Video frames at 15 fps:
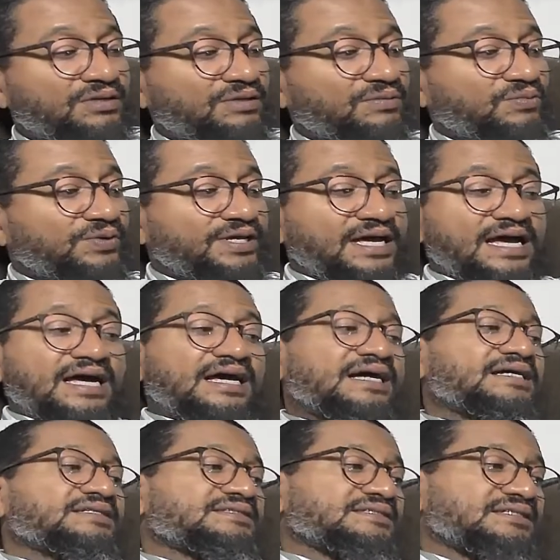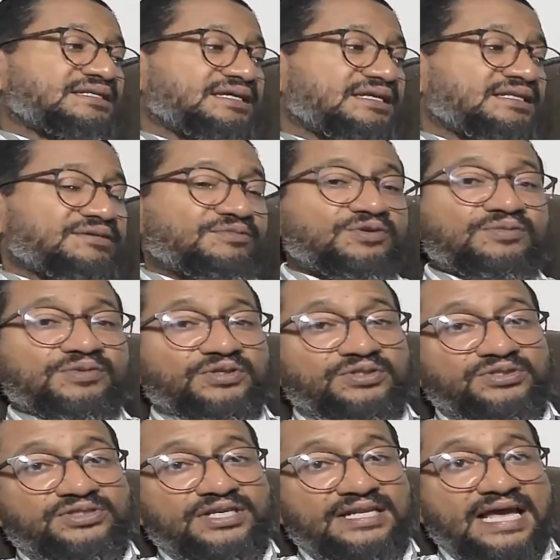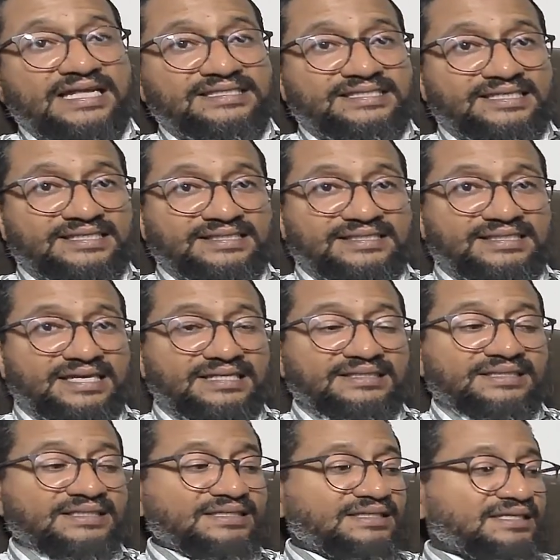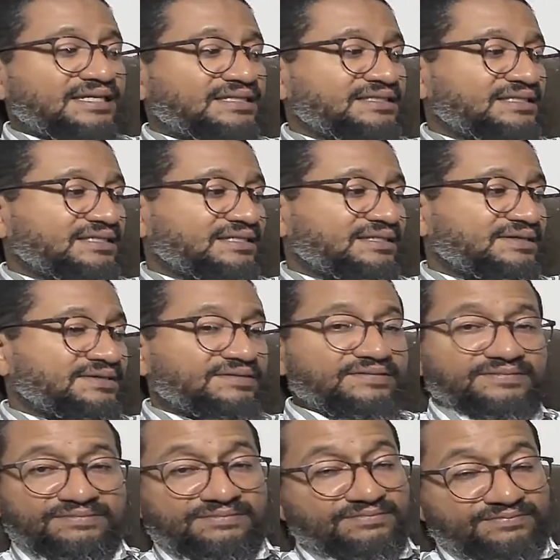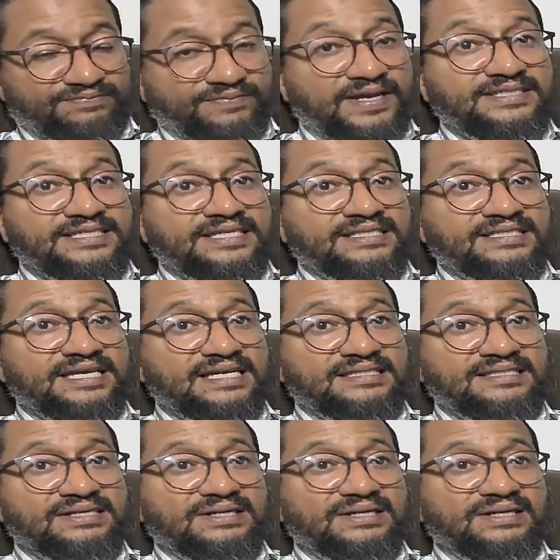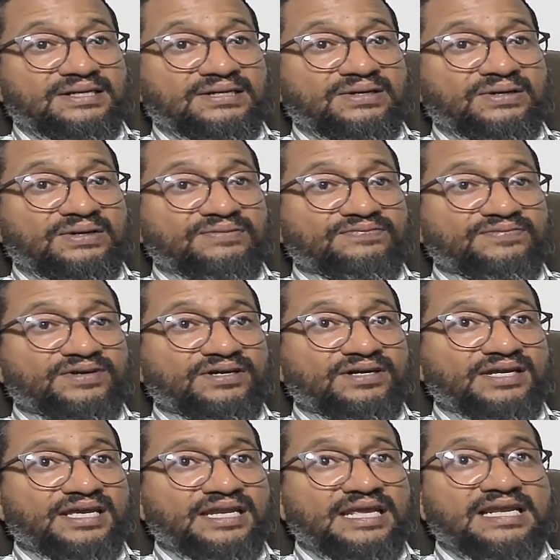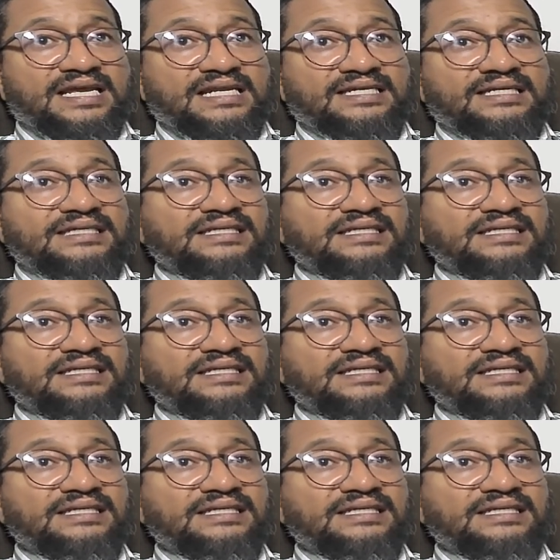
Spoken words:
We got in the boomers the Nazis and the fascistas in Italy,